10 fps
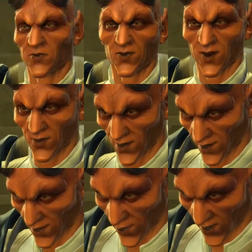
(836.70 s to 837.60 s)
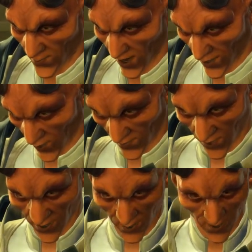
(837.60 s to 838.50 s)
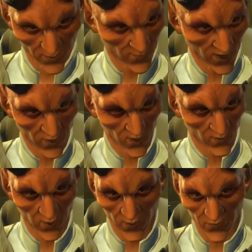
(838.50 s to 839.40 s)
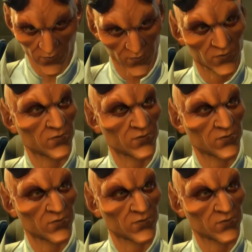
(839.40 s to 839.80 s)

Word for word: Technically, she wasn't my girlfriend when I double-crossed her.